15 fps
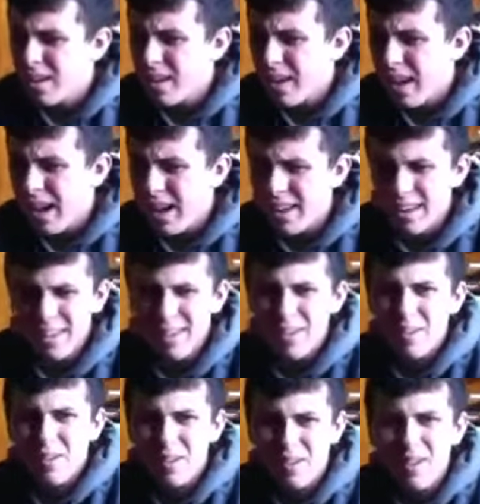
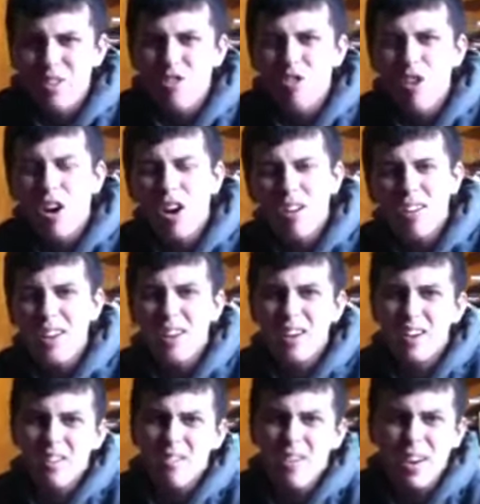you get stronger, then it could
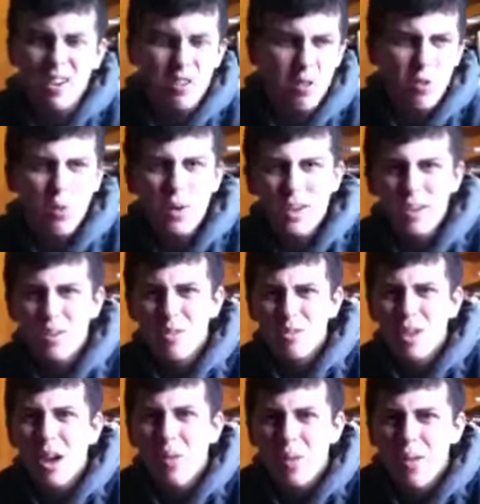affect you 20 years
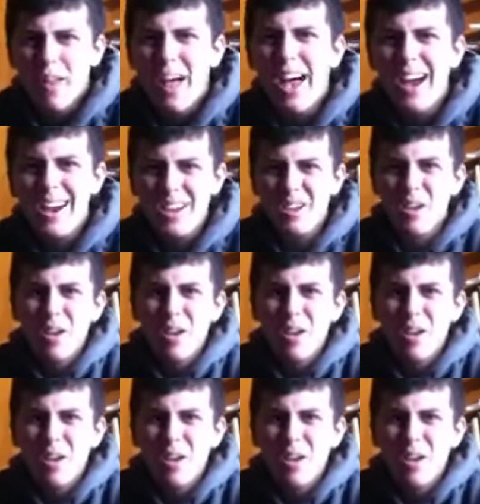down the line.